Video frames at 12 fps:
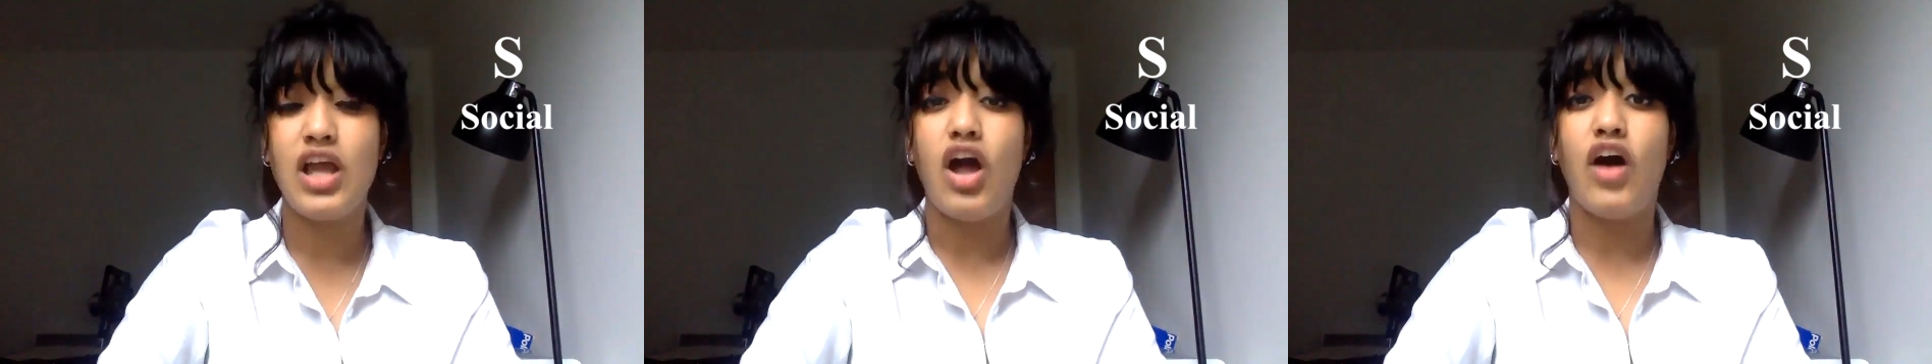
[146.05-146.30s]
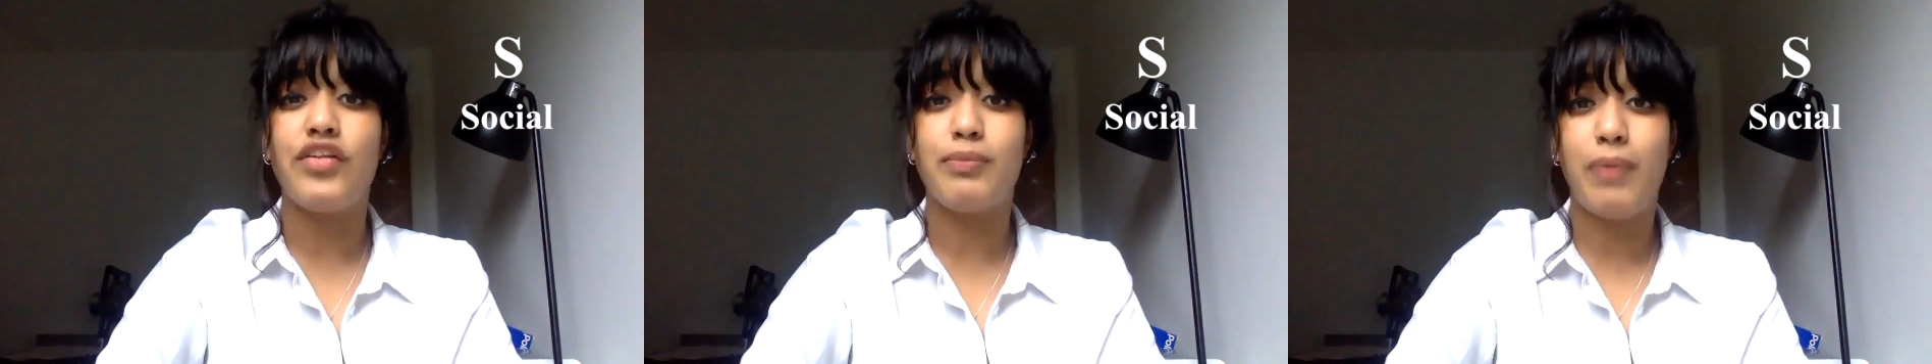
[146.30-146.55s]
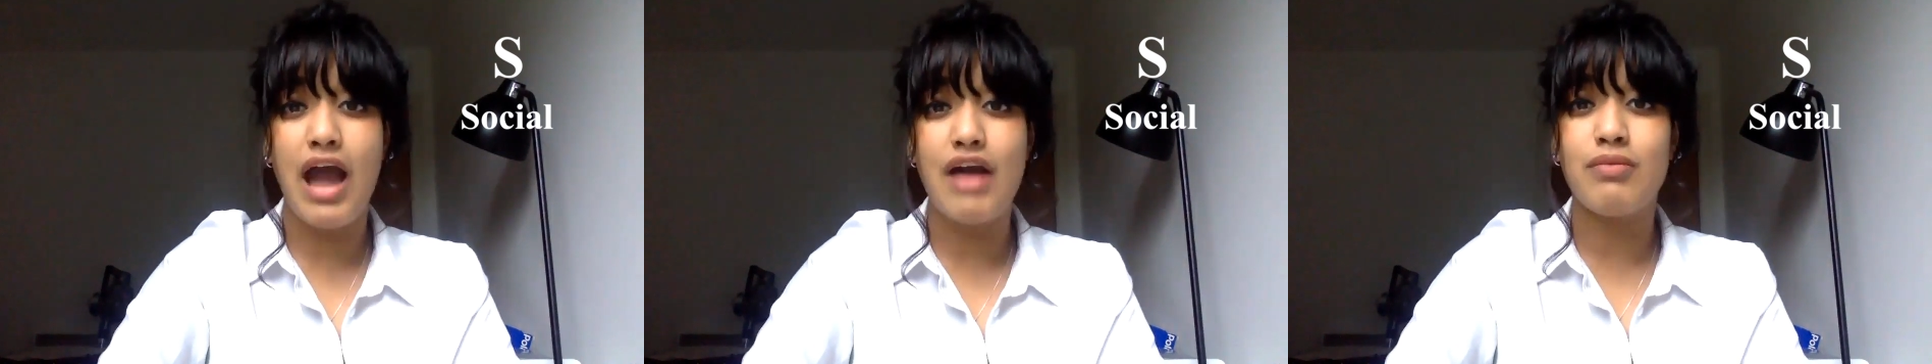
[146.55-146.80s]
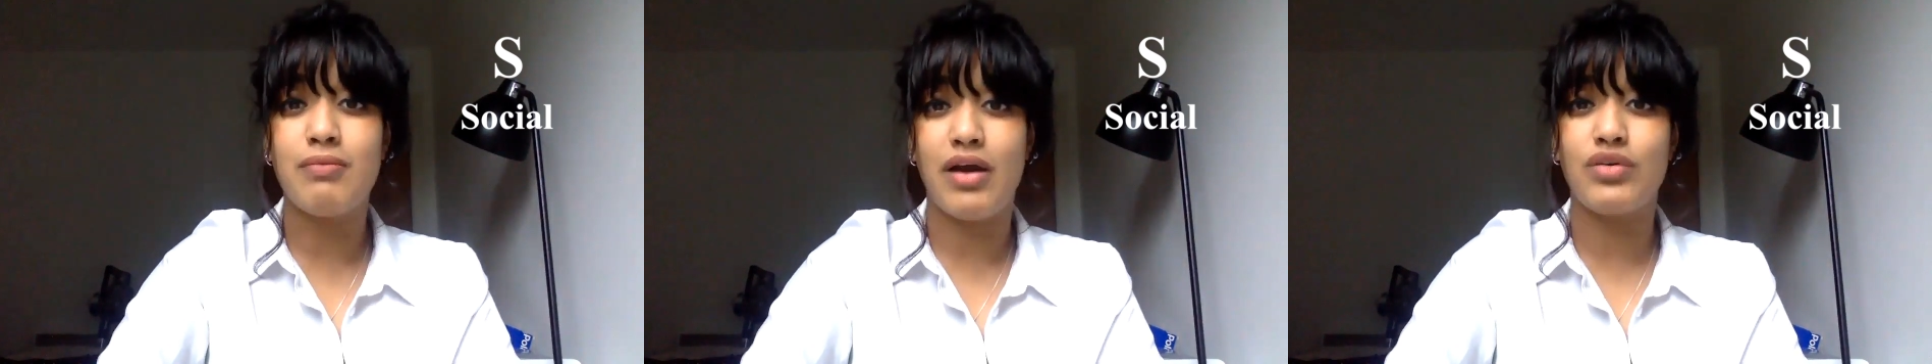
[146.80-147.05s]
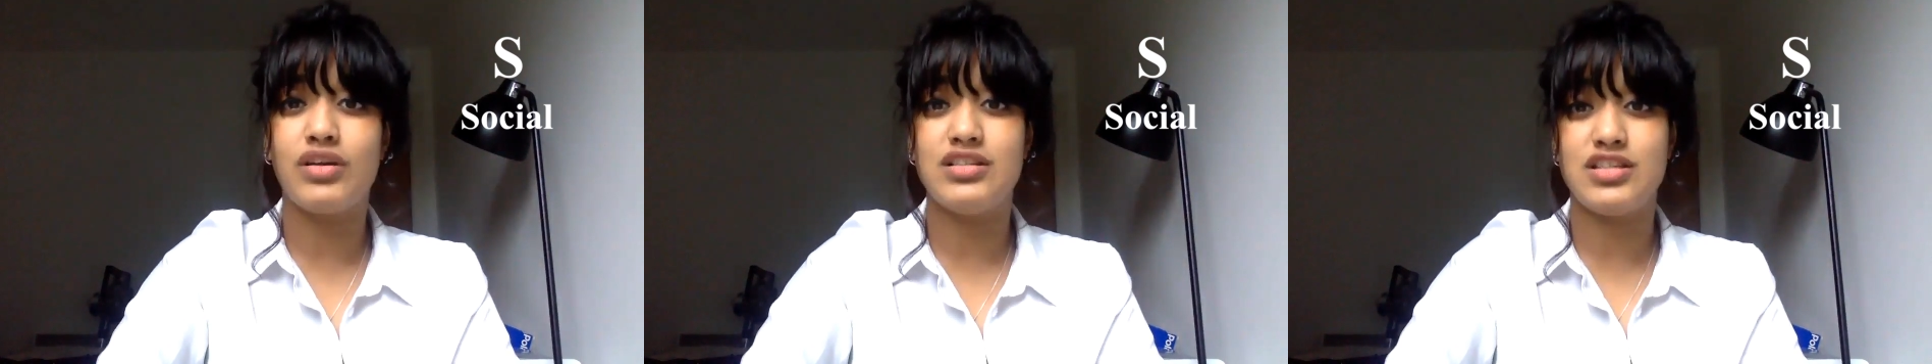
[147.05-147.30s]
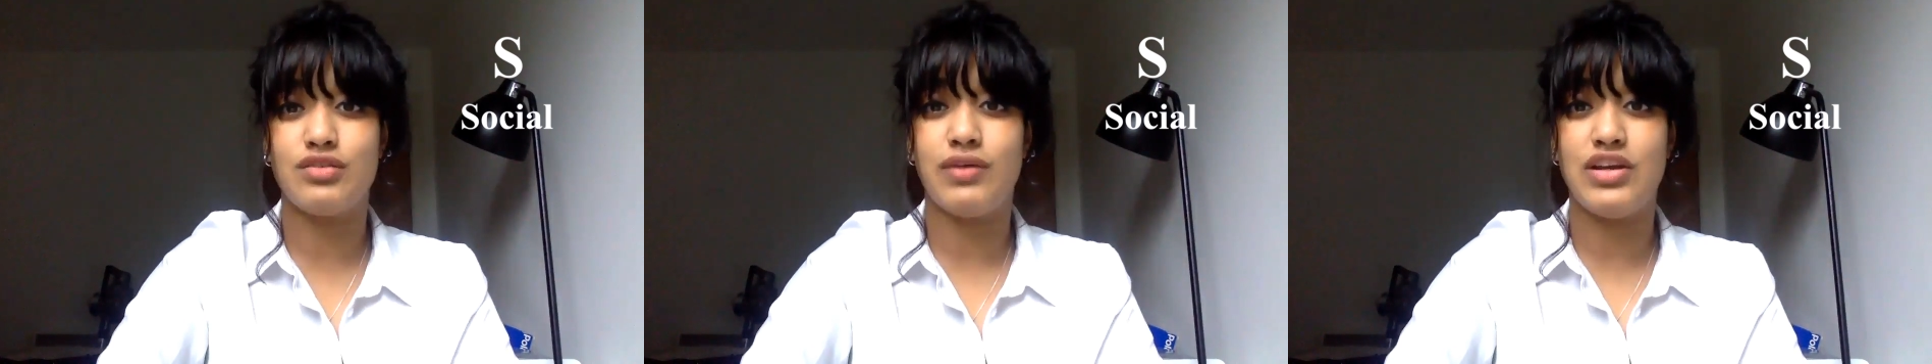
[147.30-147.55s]
are the paramount
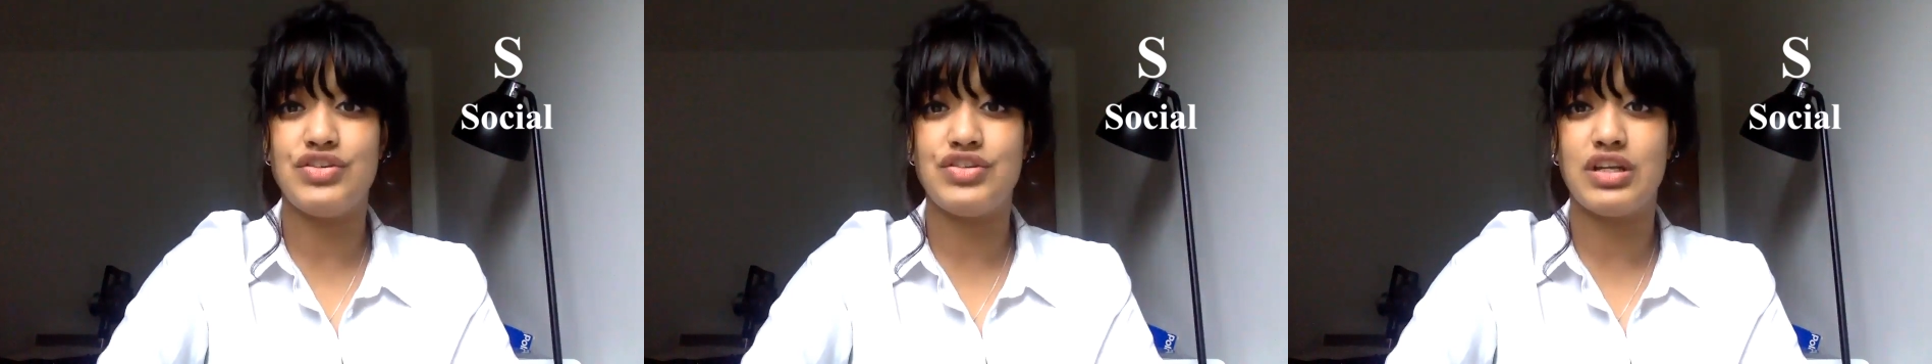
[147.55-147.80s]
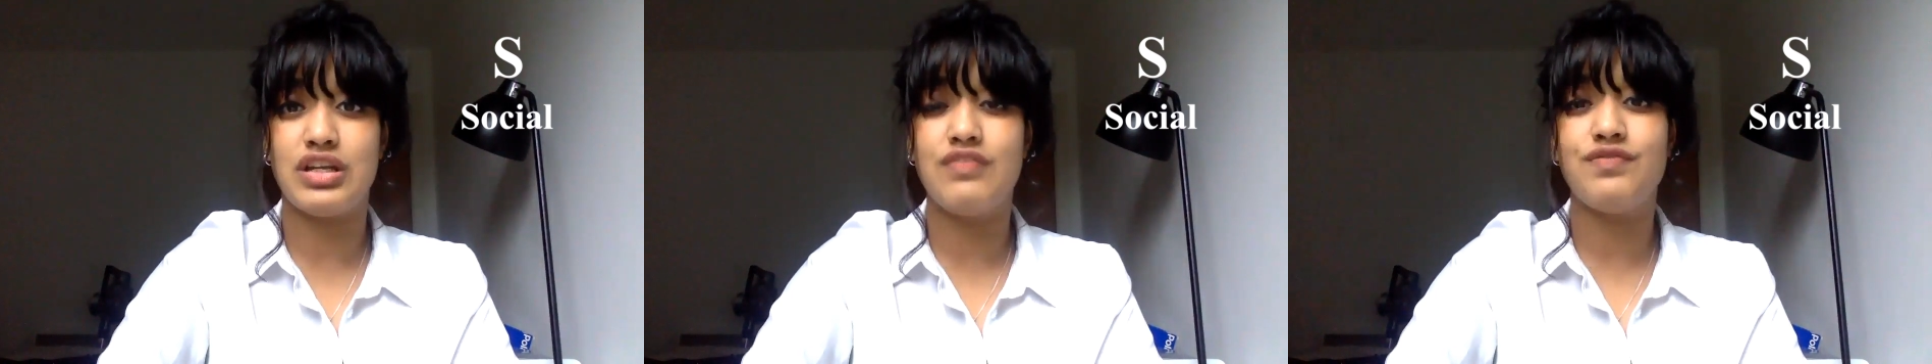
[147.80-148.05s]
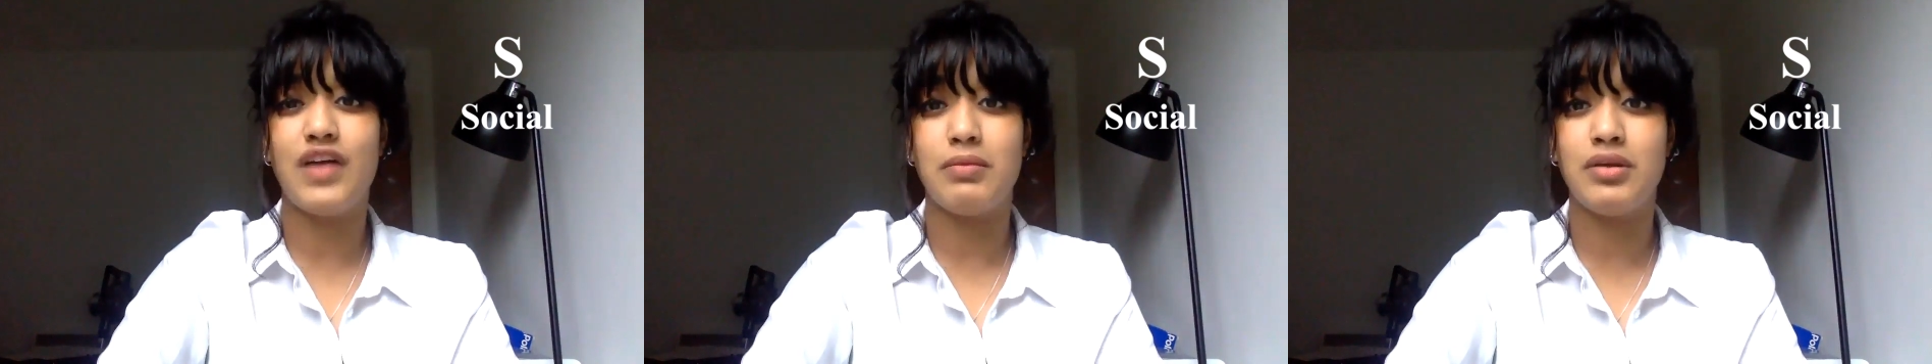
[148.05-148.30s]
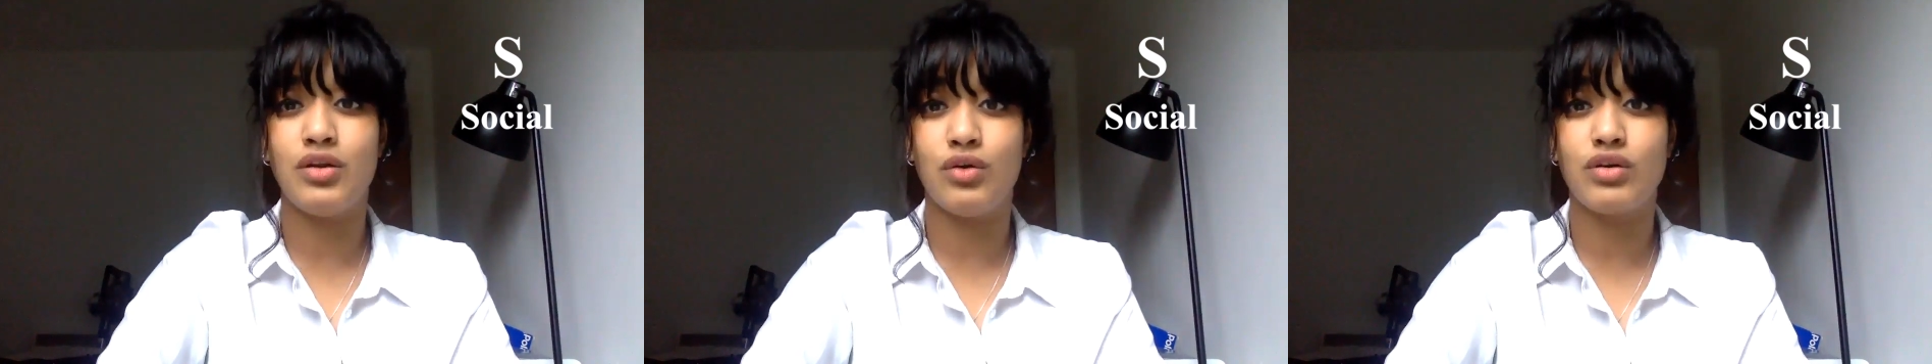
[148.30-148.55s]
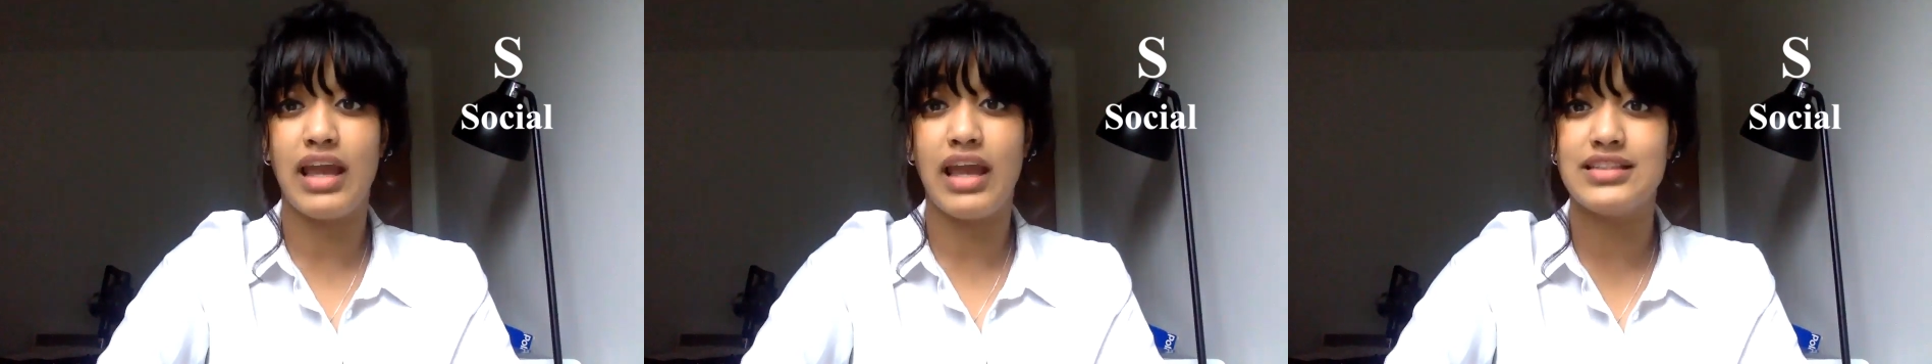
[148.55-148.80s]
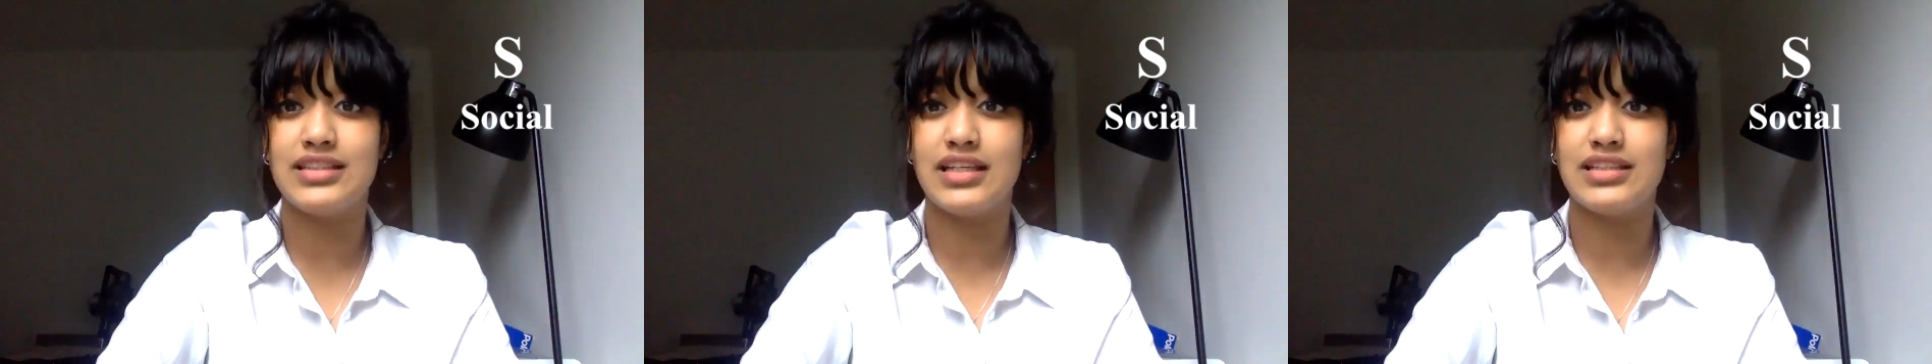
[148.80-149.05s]
consideration in family law
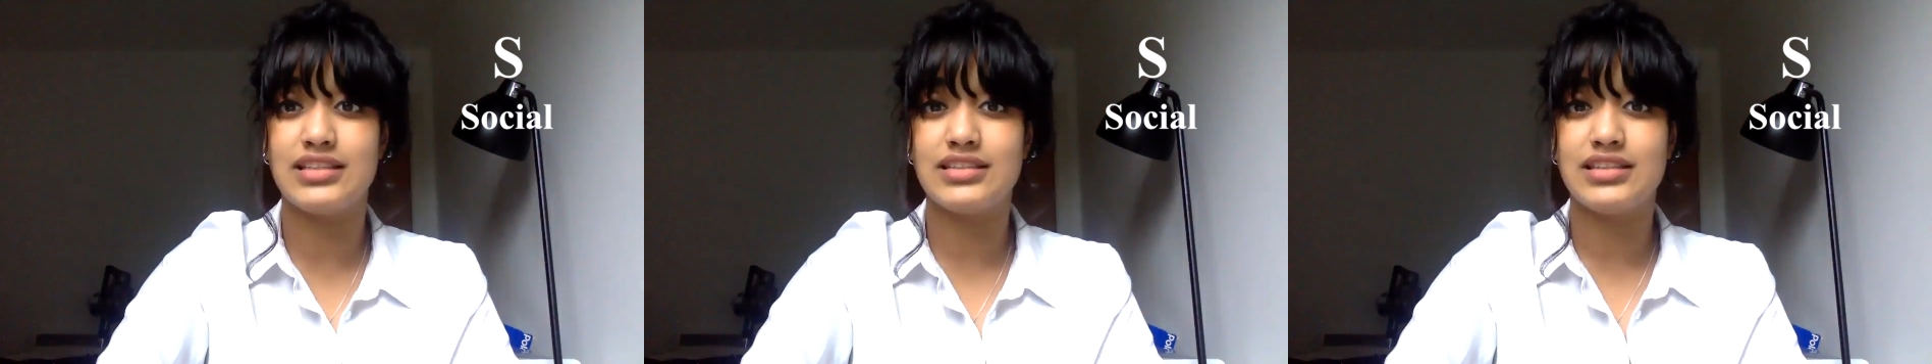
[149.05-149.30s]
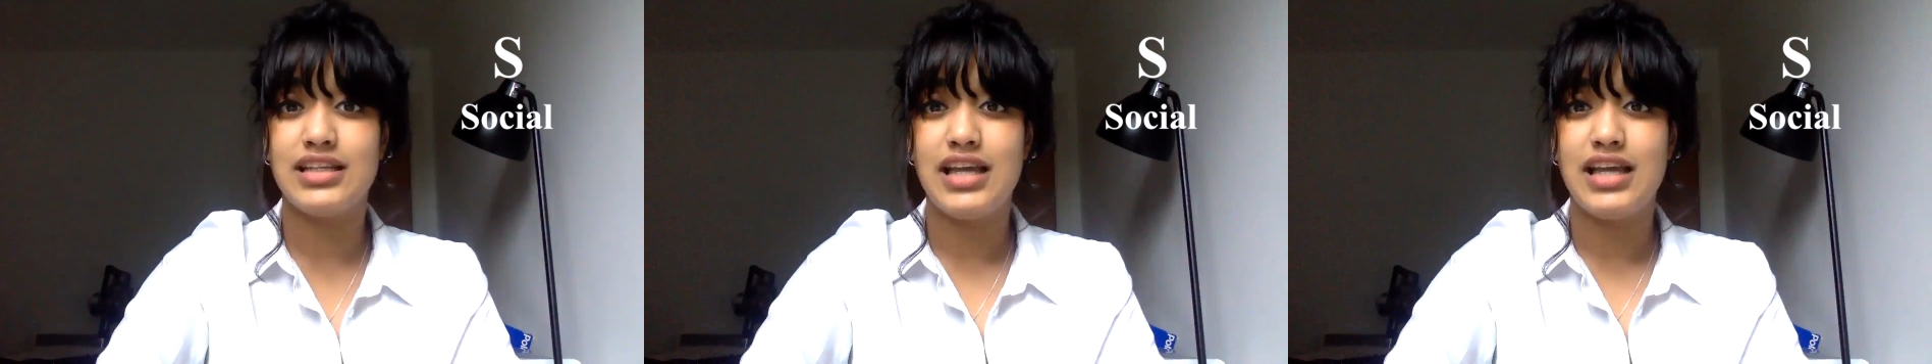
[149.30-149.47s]
cases,